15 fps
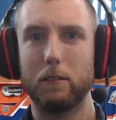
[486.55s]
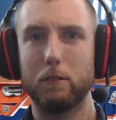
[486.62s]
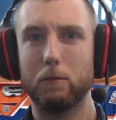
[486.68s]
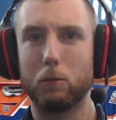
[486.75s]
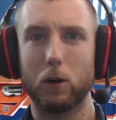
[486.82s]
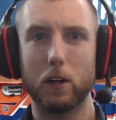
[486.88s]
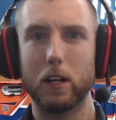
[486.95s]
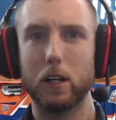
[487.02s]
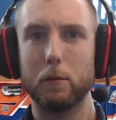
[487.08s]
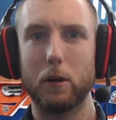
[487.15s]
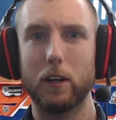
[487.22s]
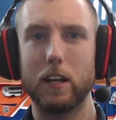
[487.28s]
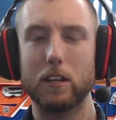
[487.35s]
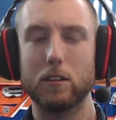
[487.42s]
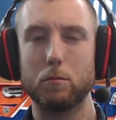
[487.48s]
worrying about
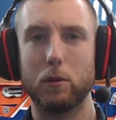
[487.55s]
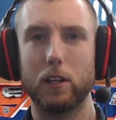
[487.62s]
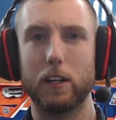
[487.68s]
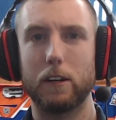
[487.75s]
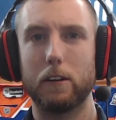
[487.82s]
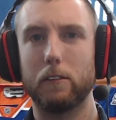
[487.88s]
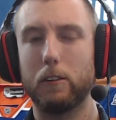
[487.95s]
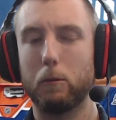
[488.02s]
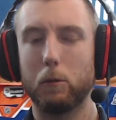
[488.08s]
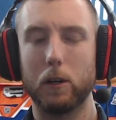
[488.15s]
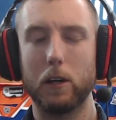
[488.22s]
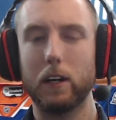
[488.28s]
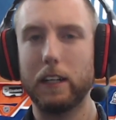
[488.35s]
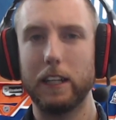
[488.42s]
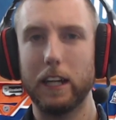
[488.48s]
Yespilirvi, we're
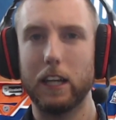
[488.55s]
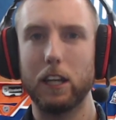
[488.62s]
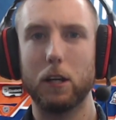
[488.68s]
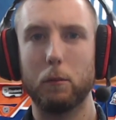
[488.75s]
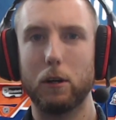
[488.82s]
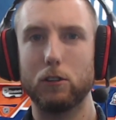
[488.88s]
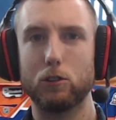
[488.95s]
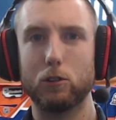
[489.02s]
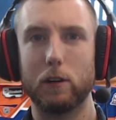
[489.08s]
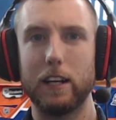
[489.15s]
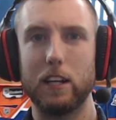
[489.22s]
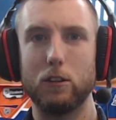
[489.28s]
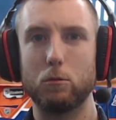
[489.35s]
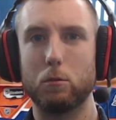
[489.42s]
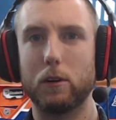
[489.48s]
not yelling about
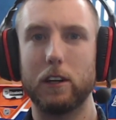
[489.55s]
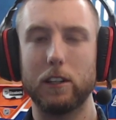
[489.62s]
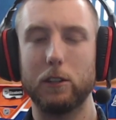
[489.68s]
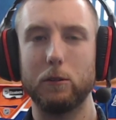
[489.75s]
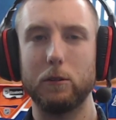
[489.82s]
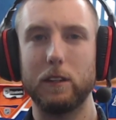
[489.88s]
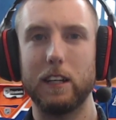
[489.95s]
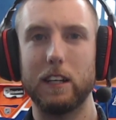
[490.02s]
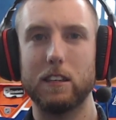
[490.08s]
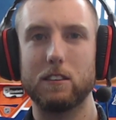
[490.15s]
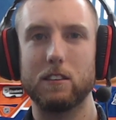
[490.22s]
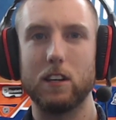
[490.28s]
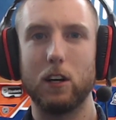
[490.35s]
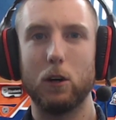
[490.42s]
trades, we're not doing this.